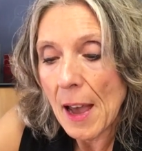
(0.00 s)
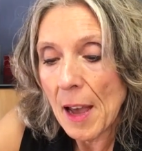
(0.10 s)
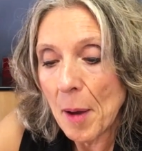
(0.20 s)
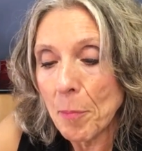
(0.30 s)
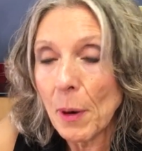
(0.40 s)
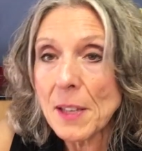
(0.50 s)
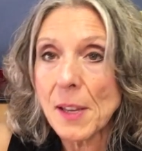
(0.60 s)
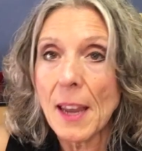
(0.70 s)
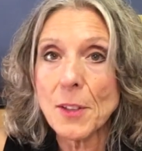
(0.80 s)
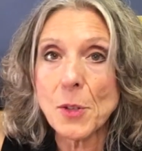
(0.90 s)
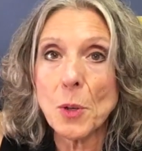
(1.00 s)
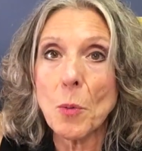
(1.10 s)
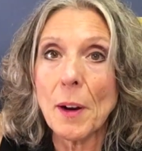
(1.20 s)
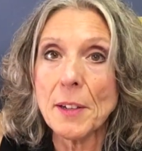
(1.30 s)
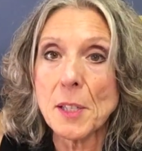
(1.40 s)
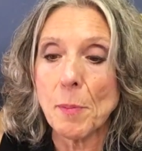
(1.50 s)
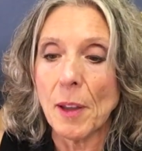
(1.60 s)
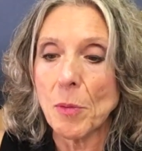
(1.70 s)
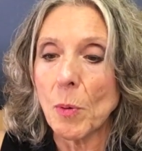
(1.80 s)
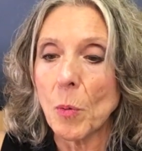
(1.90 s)
Uh, Breast Cancer Awareness
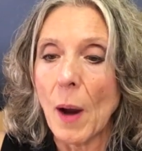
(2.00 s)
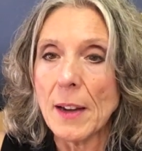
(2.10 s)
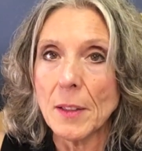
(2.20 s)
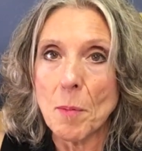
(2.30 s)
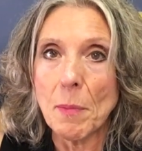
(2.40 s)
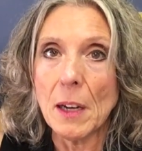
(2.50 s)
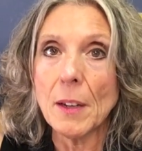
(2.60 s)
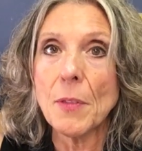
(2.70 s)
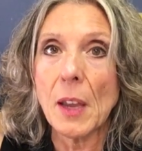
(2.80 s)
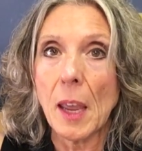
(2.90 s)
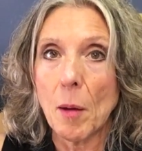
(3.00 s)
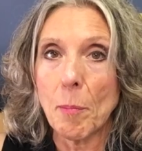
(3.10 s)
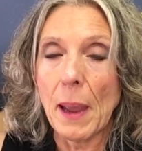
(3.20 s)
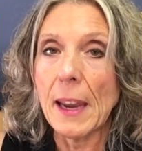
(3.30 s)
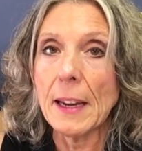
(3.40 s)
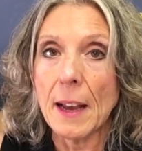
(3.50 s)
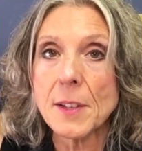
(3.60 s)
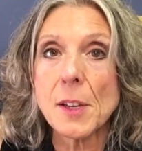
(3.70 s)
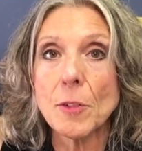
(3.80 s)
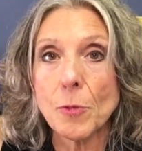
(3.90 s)
Month. We're right in the middle of the campaign
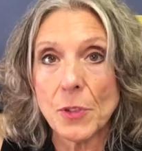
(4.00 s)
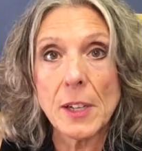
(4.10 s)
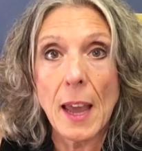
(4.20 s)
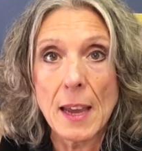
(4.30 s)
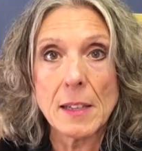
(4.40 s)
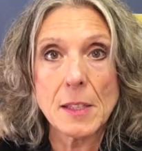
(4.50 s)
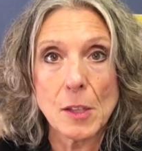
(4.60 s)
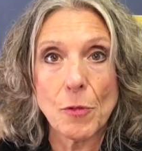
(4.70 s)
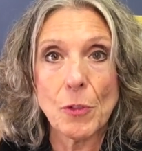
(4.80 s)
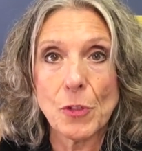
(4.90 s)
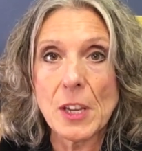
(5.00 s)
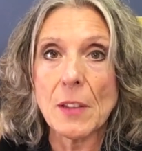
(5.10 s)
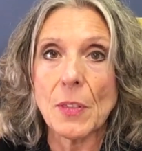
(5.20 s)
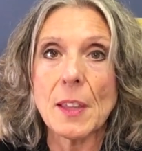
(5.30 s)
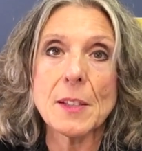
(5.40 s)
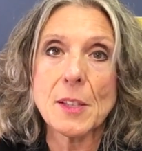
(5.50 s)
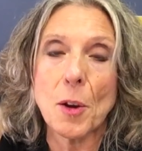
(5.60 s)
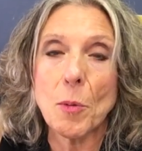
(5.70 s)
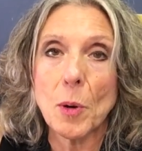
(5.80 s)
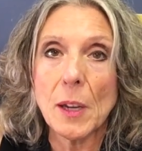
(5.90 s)
as of today. It's the fifteenth, and
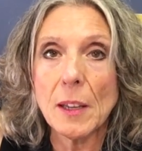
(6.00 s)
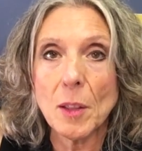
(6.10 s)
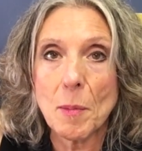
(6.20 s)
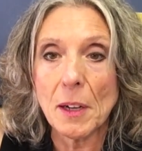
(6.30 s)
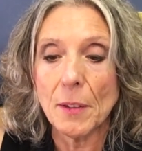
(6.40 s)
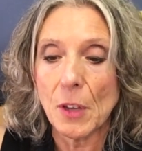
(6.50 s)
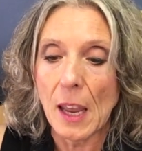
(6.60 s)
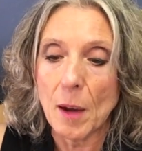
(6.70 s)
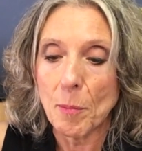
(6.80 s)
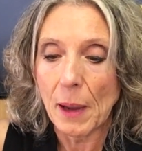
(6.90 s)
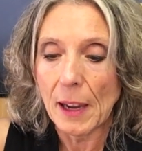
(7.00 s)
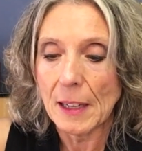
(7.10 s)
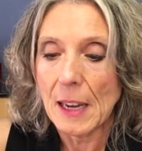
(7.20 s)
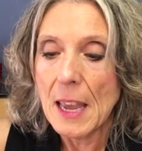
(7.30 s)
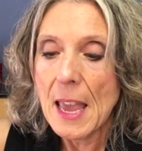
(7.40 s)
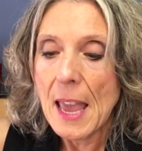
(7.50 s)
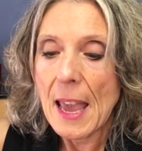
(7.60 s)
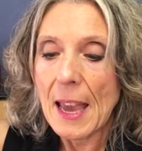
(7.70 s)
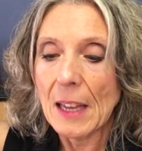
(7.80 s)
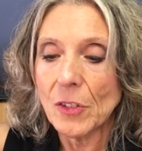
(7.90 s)
so we're in the middle of the campaign,
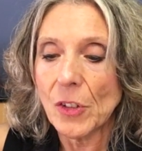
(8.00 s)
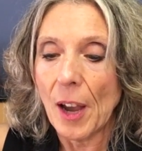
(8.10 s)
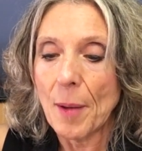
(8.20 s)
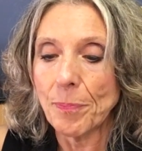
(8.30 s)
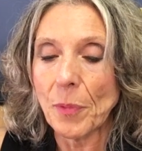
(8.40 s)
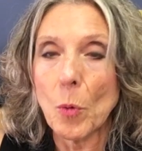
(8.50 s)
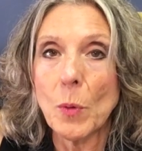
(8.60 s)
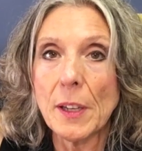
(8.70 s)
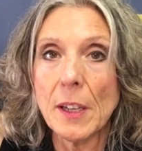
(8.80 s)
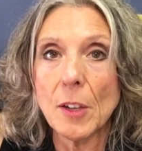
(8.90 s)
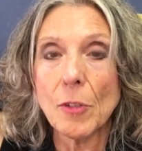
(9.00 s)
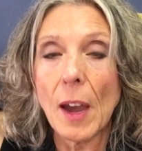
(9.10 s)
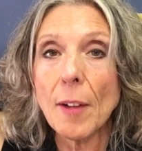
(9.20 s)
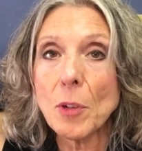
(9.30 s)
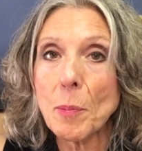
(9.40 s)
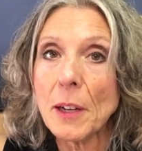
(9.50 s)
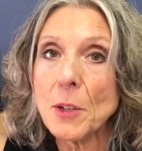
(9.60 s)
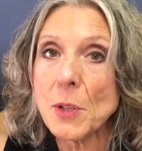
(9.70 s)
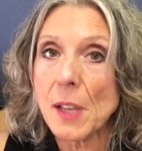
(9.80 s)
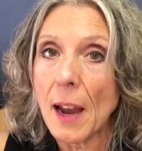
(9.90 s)
and um, we give everybody
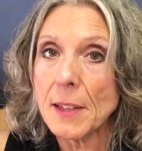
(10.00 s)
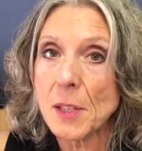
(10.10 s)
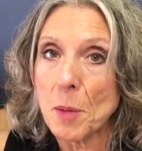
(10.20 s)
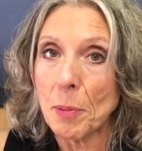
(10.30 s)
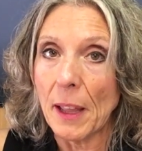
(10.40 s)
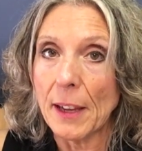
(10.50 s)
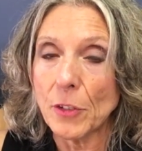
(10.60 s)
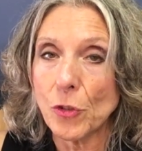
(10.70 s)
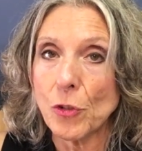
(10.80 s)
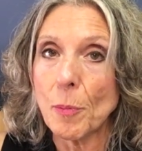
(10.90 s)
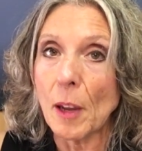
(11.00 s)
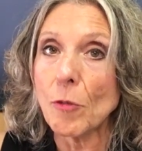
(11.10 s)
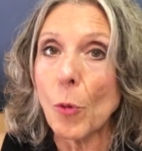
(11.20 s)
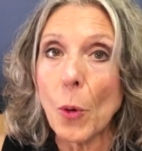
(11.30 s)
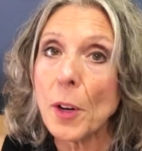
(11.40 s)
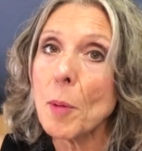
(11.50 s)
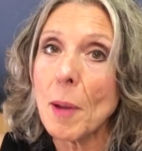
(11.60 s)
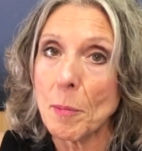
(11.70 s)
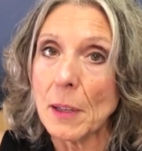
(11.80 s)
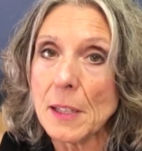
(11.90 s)
who signs the pledge to make four
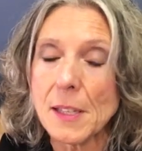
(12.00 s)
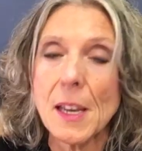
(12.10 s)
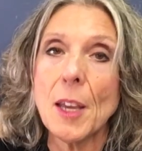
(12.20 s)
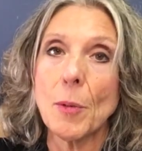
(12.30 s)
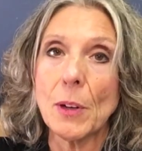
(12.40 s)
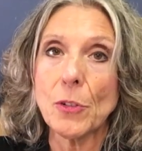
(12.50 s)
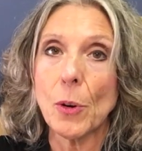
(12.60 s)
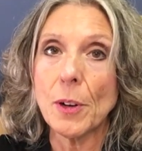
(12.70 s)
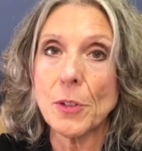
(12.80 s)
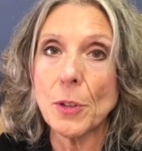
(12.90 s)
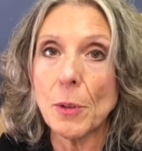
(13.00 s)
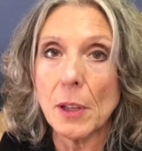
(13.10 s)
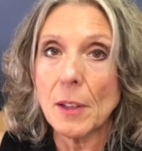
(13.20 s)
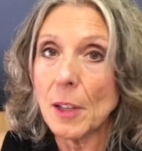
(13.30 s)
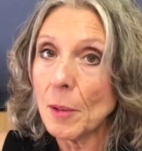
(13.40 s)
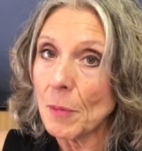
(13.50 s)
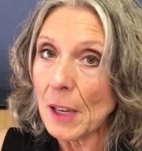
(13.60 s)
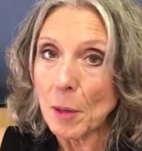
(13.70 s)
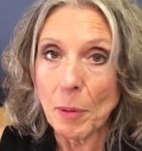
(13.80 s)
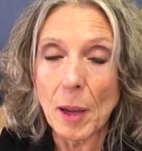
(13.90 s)
commitments, which are to eat,
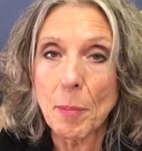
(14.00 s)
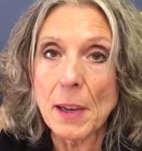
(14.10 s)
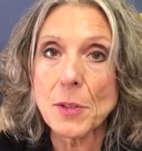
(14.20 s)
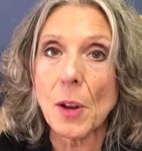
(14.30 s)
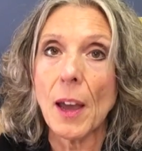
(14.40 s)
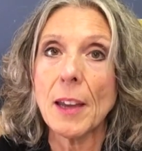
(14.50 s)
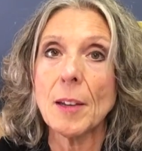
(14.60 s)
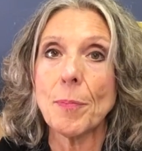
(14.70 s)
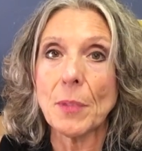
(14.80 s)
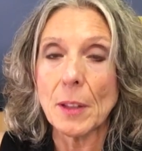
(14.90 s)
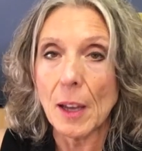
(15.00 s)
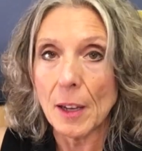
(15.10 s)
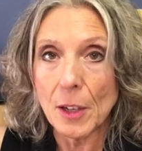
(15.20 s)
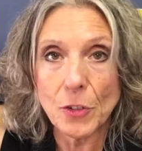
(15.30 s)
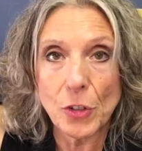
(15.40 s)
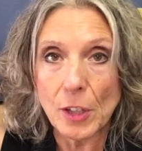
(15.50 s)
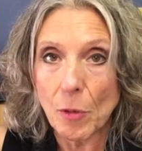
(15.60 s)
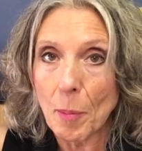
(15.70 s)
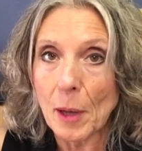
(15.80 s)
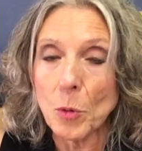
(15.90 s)
eat a plant-based diet, uh, achieve
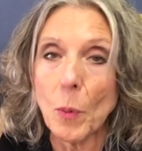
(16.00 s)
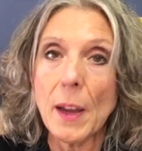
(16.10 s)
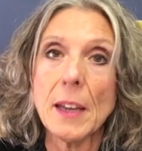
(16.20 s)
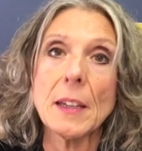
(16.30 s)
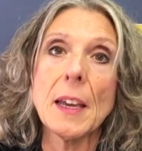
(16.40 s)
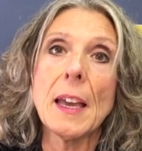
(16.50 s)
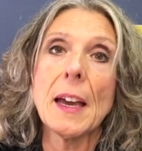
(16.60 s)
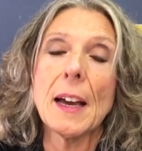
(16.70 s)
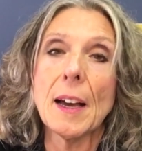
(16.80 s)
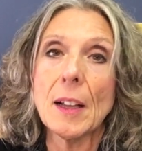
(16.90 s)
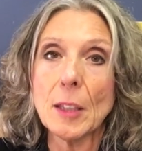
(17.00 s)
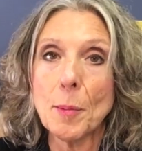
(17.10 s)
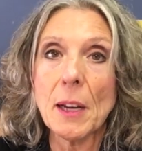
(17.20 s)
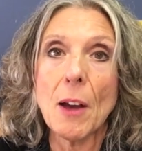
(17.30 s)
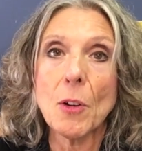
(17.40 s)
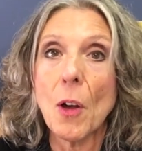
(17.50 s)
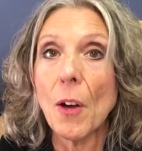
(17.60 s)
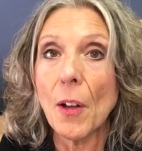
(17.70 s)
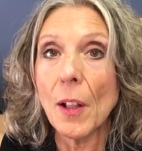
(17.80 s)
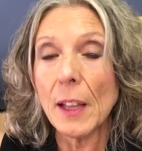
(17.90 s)
a better weight, uh, limit
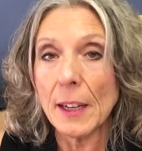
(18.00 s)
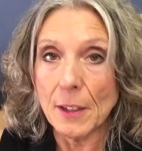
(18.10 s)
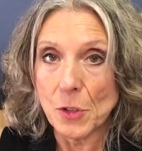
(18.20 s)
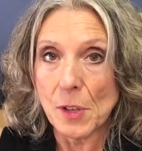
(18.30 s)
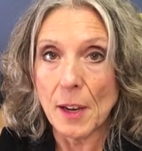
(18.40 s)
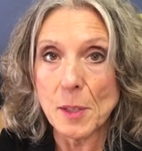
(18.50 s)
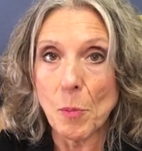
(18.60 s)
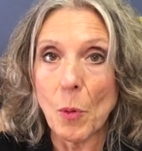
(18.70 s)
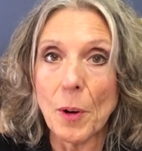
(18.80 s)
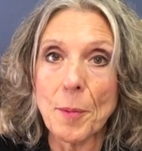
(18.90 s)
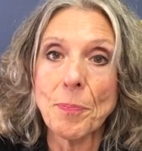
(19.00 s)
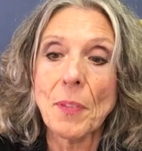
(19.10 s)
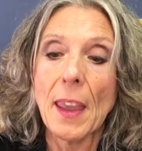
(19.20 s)
alcohol, and exercise more.